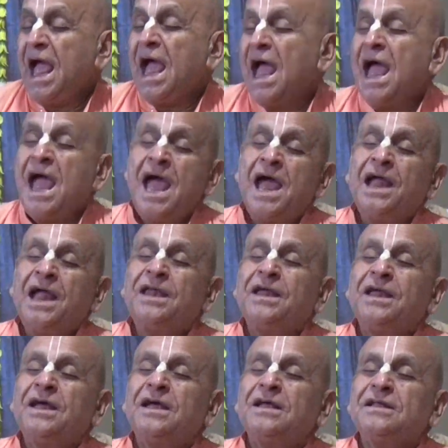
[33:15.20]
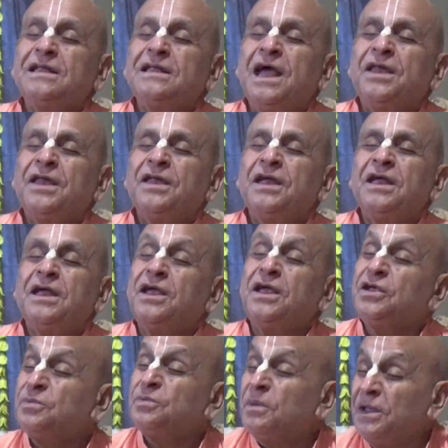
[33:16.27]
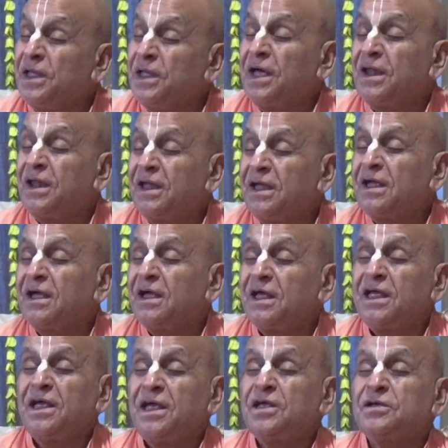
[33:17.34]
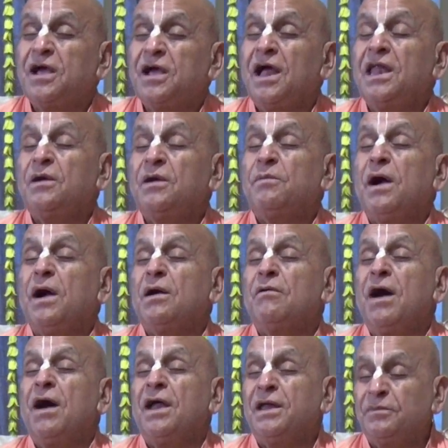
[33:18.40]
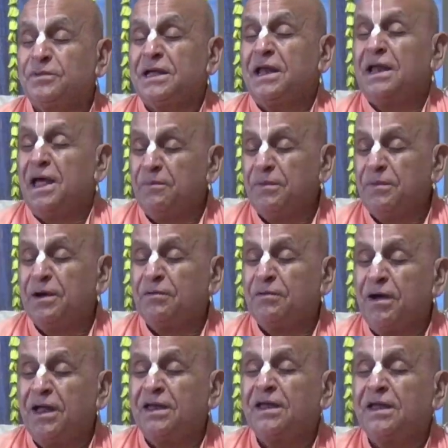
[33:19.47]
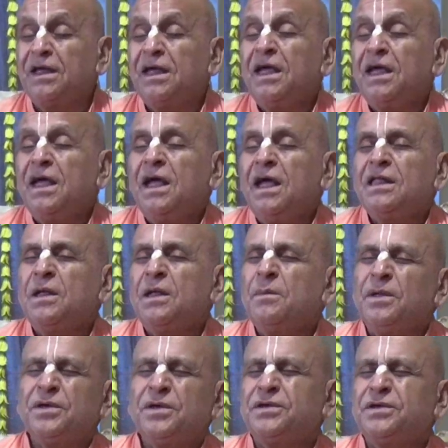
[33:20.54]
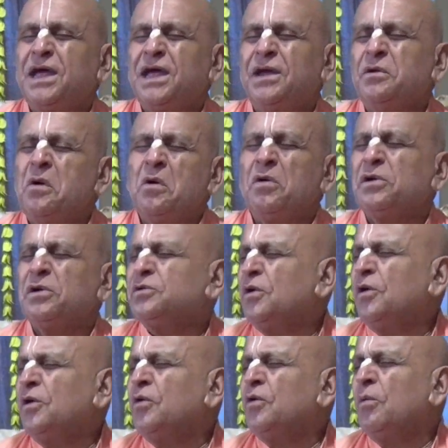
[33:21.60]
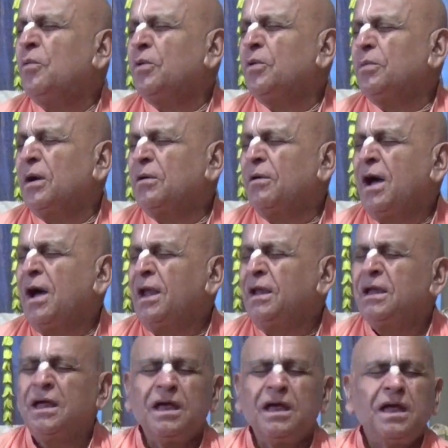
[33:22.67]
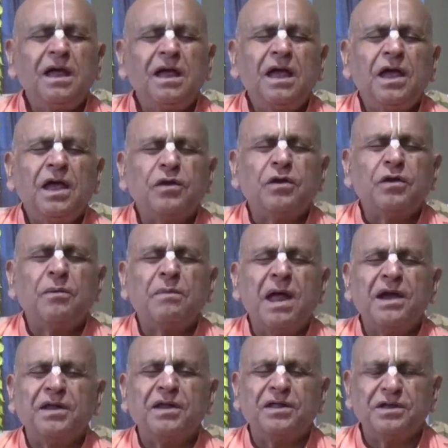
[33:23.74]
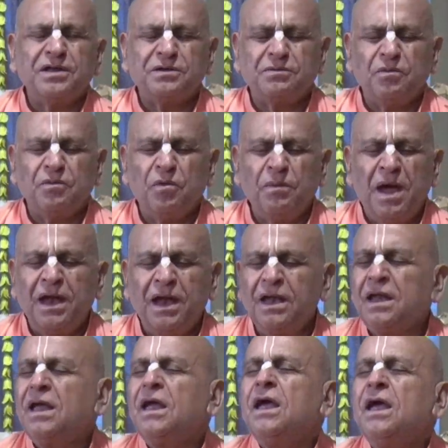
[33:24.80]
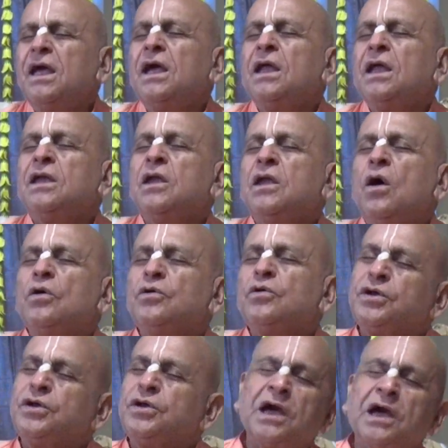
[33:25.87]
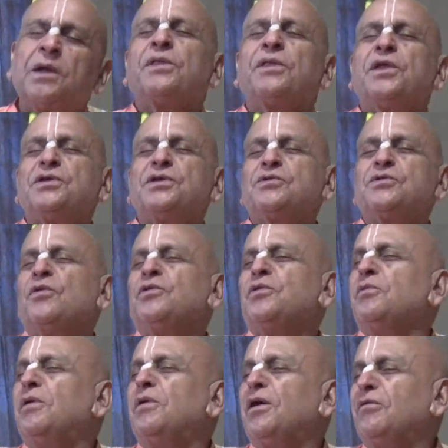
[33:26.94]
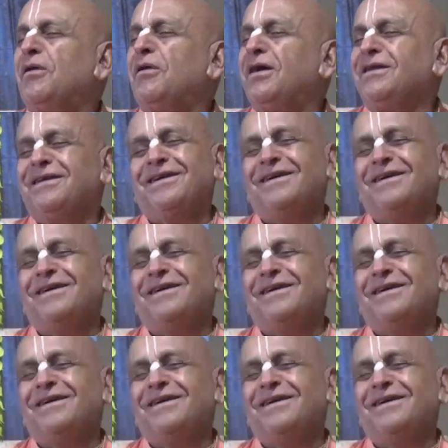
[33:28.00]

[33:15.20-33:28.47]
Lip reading: And then his mother is calling Bhagavan, himself, I am Bhagavan. Then mother said, no, you are no more Bhagavan. You have married this woman. Now your younger brother is going to be Bhagavan.